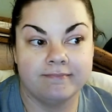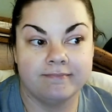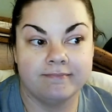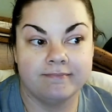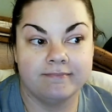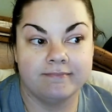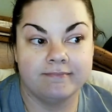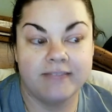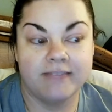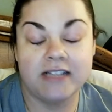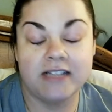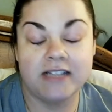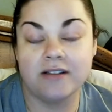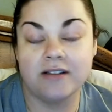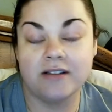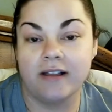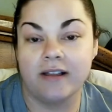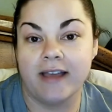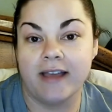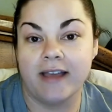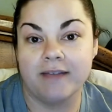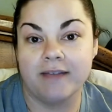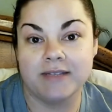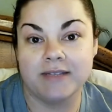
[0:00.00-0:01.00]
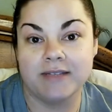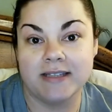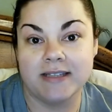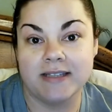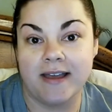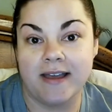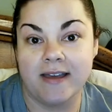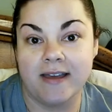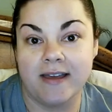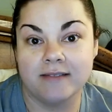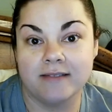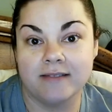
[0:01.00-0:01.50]
that's all I have to
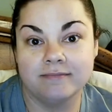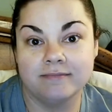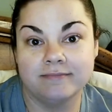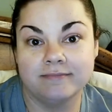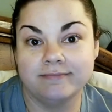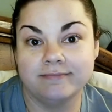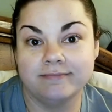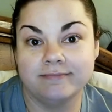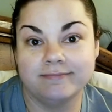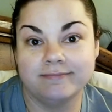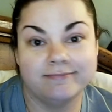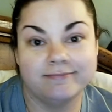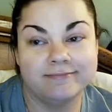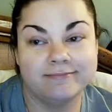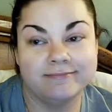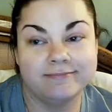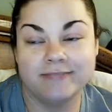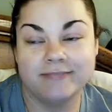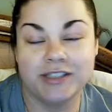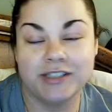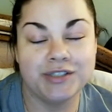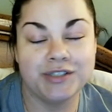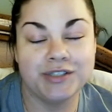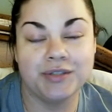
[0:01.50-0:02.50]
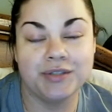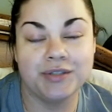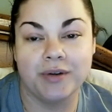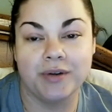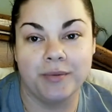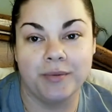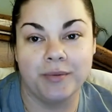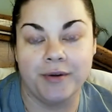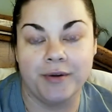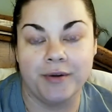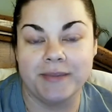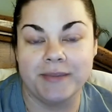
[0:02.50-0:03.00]
say. Their story
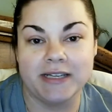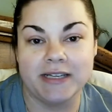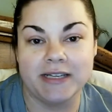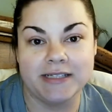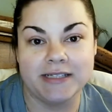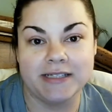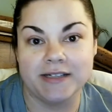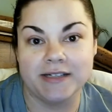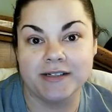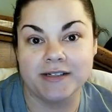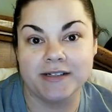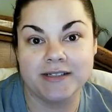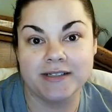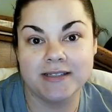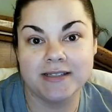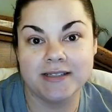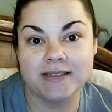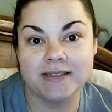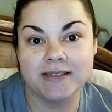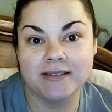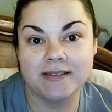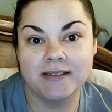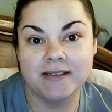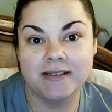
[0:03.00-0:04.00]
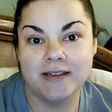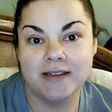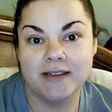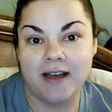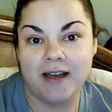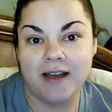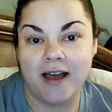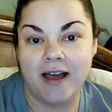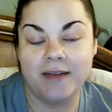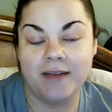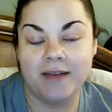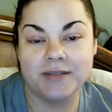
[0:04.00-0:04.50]
brought me to tears.
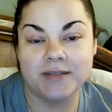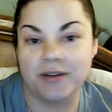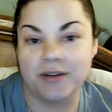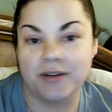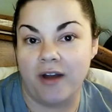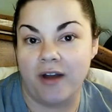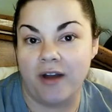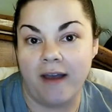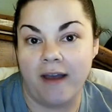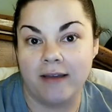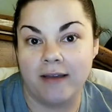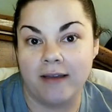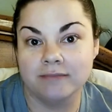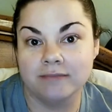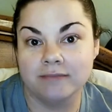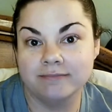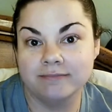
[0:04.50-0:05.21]
I was crying.